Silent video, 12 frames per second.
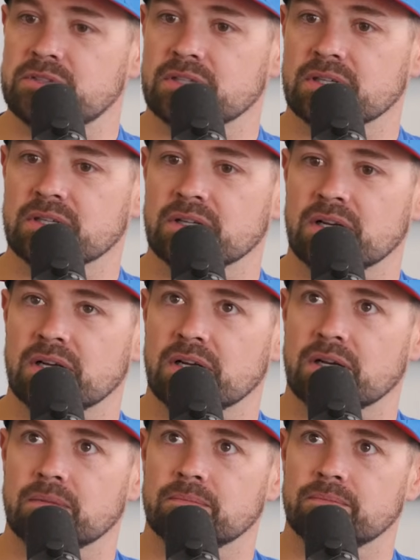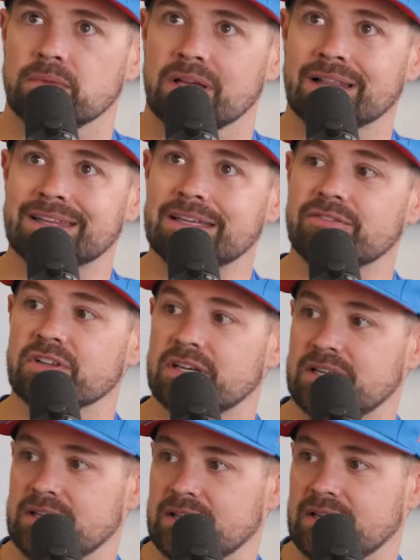to
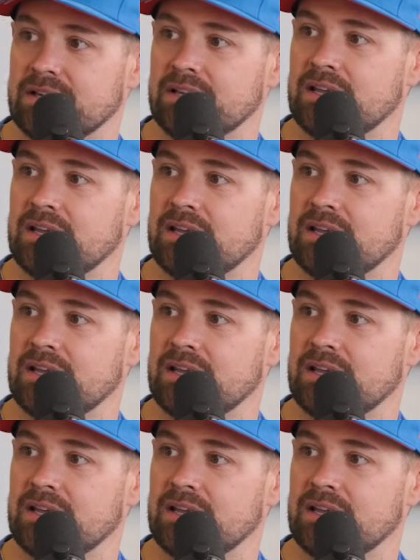Cleveland and did it.